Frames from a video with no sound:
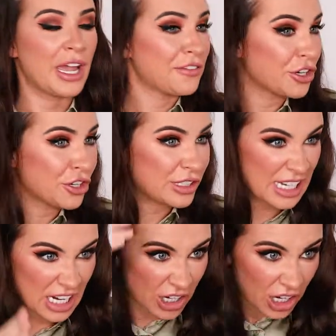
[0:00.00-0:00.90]
If you're
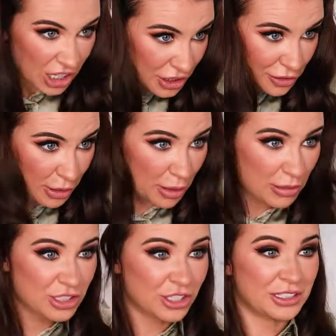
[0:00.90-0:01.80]
using colourful
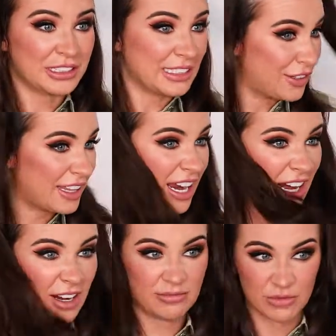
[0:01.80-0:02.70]
baubles, you can leave it there.